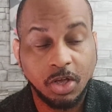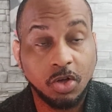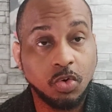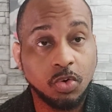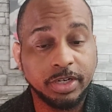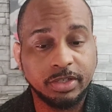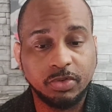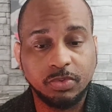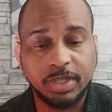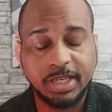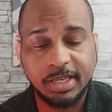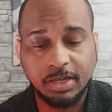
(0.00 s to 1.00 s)
According
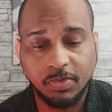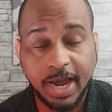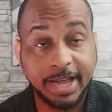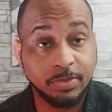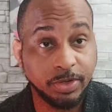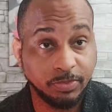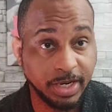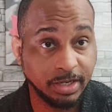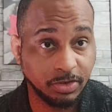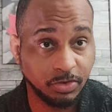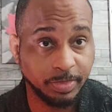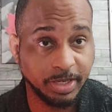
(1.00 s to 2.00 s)
to EGRAG, we've read
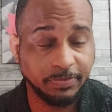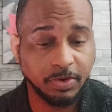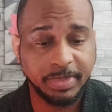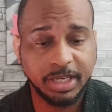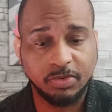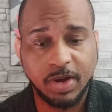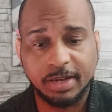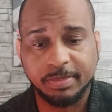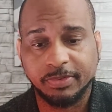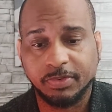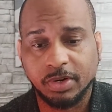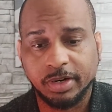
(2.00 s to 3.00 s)
a little bit from EGRAG
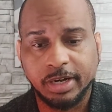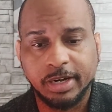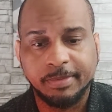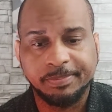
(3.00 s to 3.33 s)
before